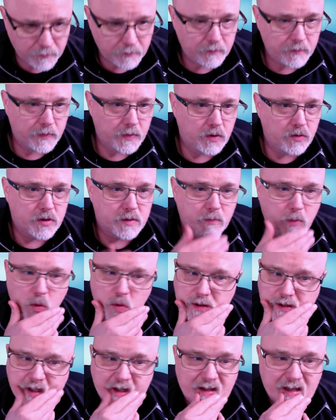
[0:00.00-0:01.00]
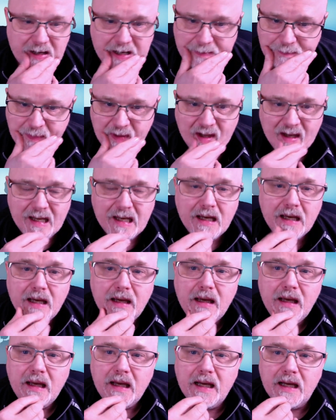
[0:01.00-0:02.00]
use mostly that.
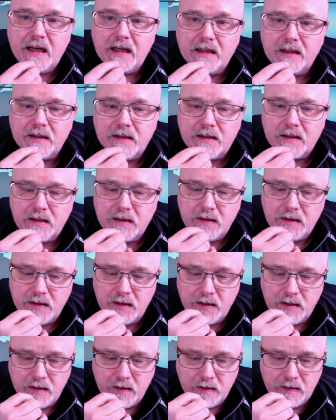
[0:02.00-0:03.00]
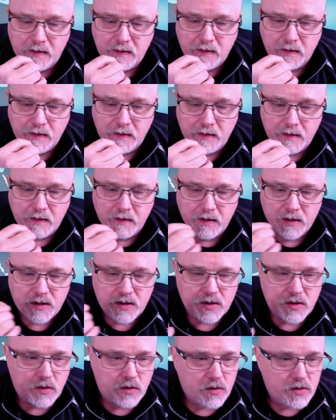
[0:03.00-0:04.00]
And this
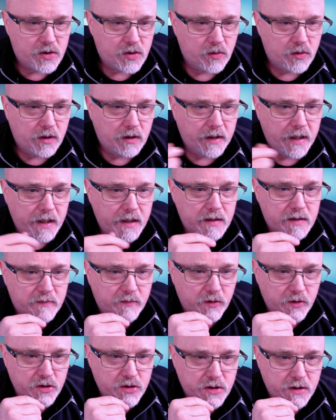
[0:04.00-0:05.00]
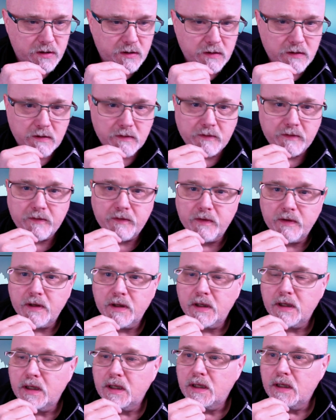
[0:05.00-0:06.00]
is also the latest version of
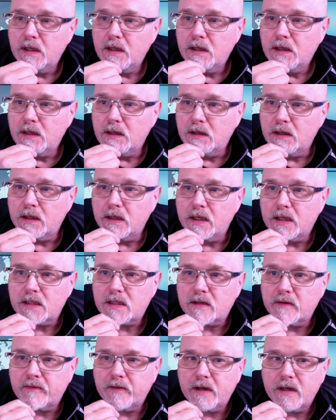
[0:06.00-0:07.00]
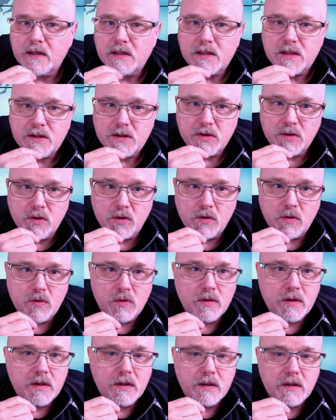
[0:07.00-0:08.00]
SFS, so
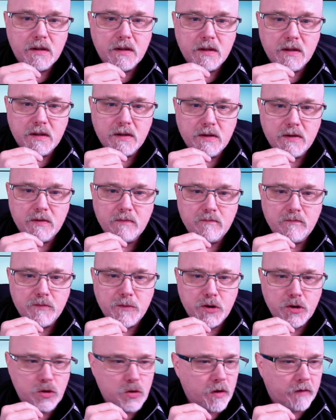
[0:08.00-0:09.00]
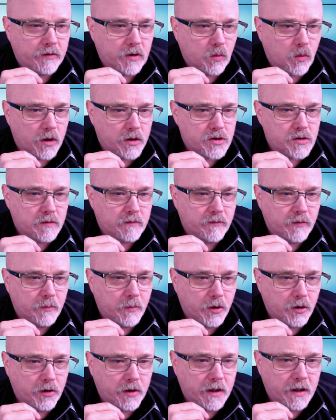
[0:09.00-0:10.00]
you do have to watch out for
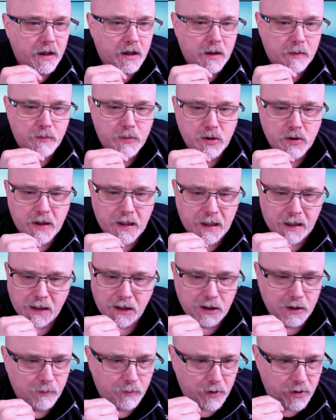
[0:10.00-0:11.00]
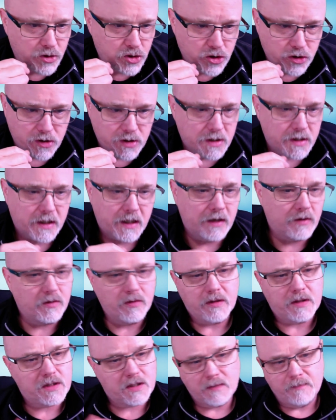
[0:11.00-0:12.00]
burning up. You can't clip engines together.
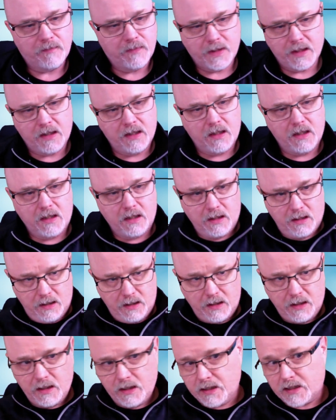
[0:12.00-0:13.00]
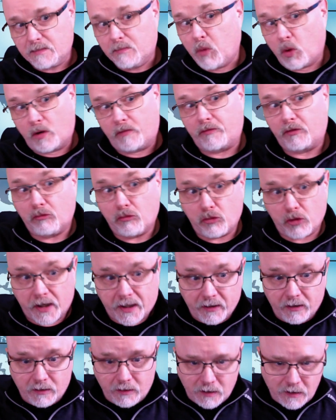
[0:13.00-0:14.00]
It's more of a
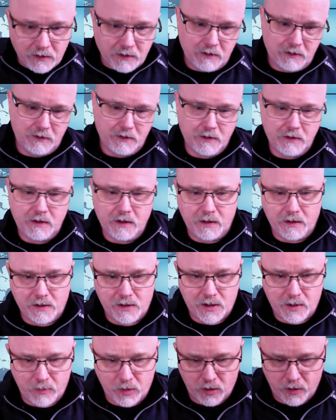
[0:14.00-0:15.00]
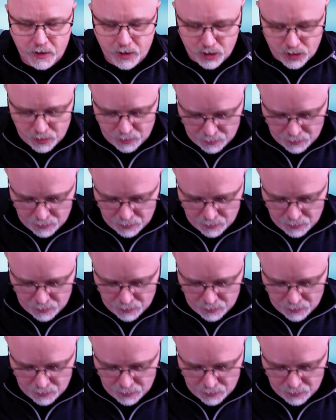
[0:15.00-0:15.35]
real simulation